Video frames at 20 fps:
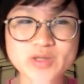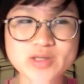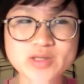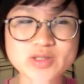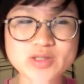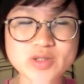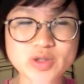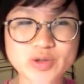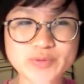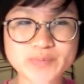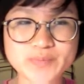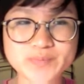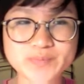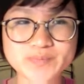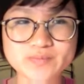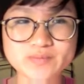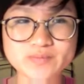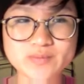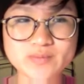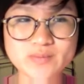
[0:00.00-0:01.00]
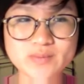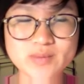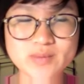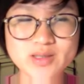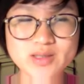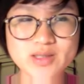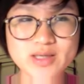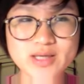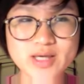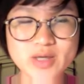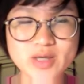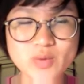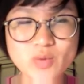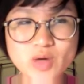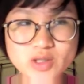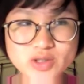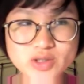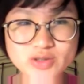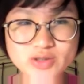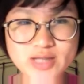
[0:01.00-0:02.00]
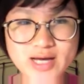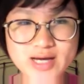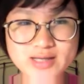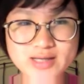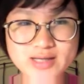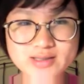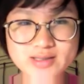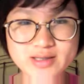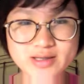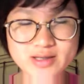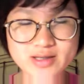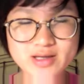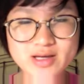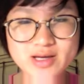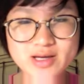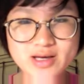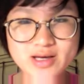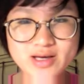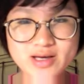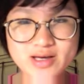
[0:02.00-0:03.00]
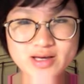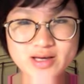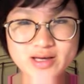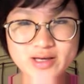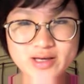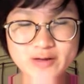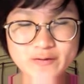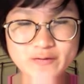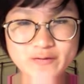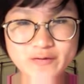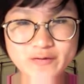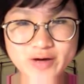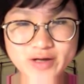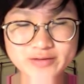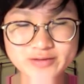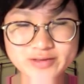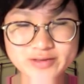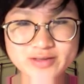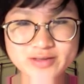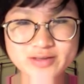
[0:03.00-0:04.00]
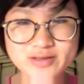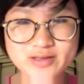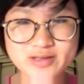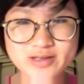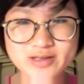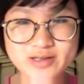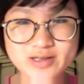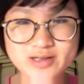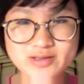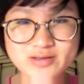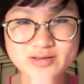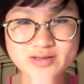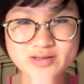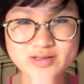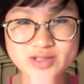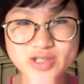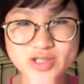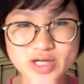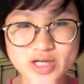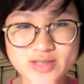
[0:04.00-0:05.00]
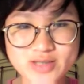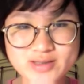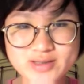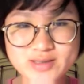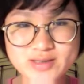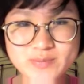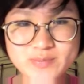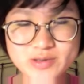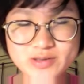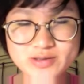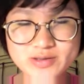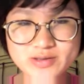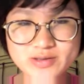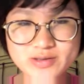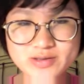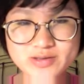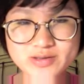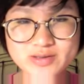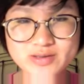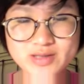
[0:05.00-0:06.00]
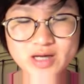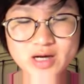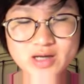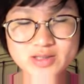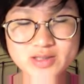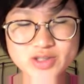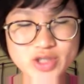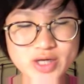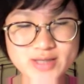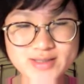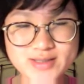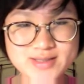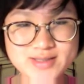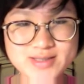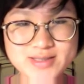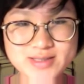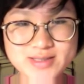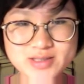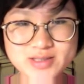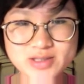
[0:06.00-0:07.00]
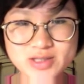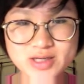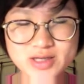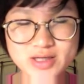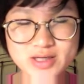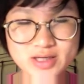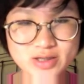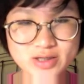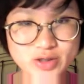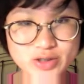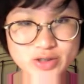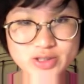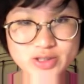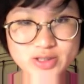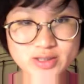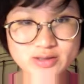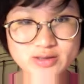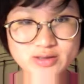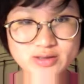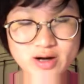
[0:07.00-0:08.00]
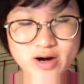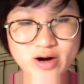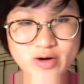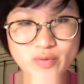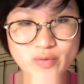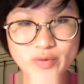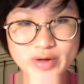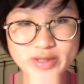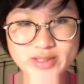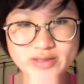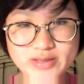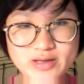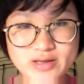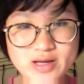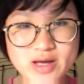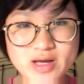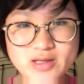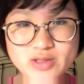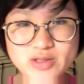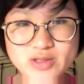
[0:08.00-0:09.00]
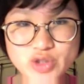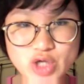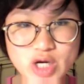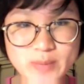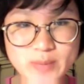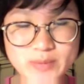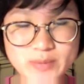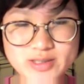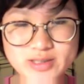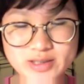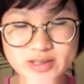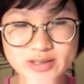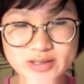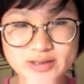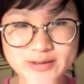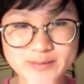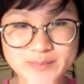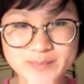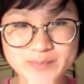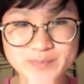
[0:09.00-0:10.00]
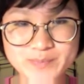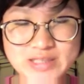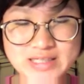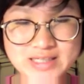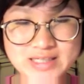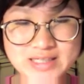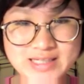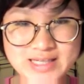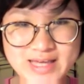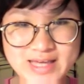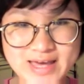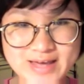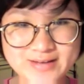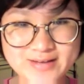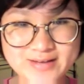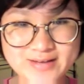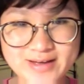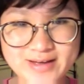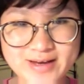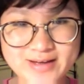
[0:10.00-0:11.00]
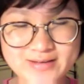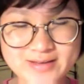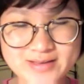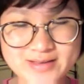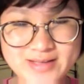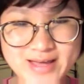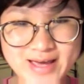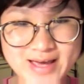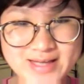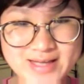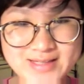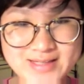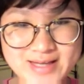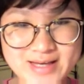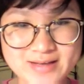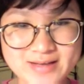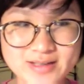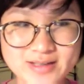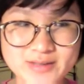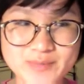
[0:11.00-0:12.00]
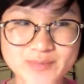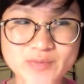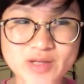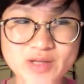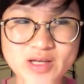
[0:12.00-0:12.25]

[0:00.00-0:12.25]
So but he told us he found the Chinese persons, Chinese English learner always drop the ed ending and the s ending,